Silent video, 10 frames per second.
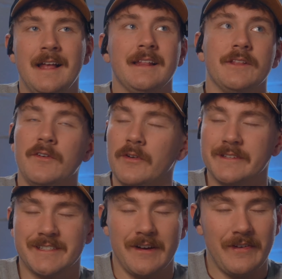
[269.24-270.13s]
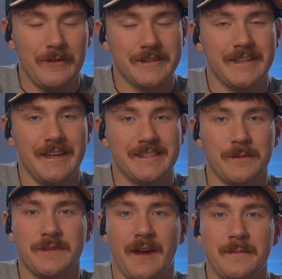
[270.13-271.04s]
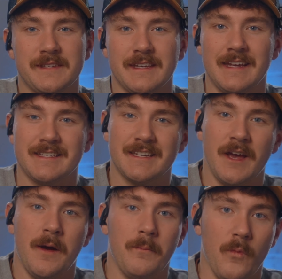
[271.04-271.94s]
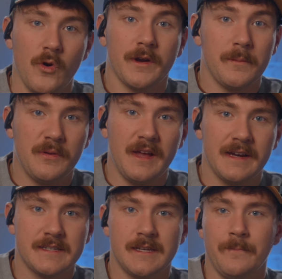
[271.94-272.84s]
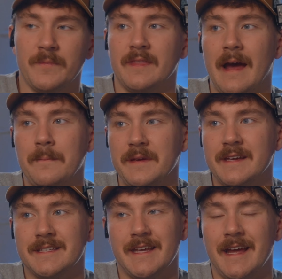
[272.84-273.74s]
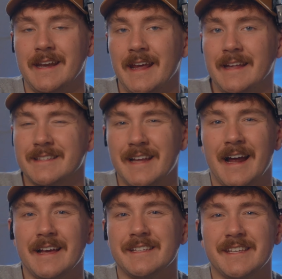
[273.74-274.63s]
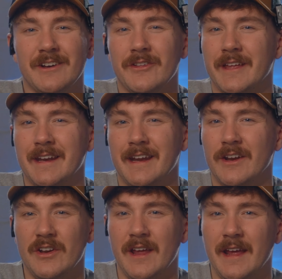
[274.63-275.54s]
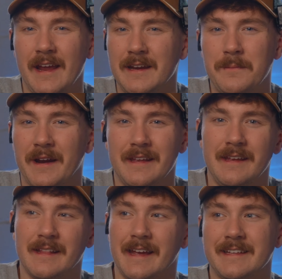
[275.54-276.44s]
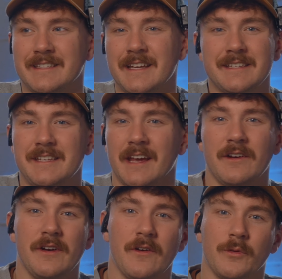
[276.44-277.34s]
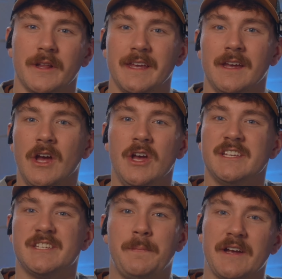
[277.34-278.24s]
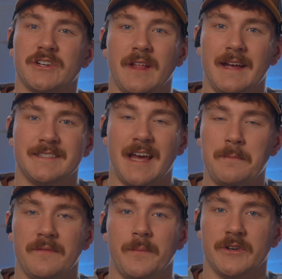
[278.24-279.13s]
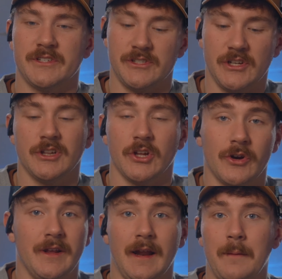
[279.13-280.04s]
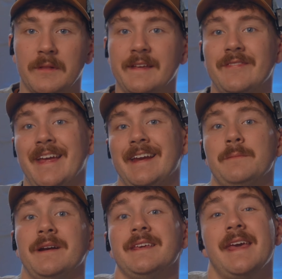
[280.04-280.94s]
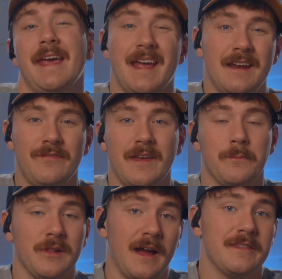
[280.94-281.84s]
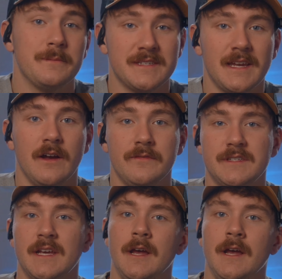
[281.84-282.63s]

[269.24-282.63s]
Low volt stuff, I will say, sometimes gets more complex. That being said, it's not a skill that anybody, it doesn't take a really specialized type of person to learn it. I believe that anybody can if they apply themselves.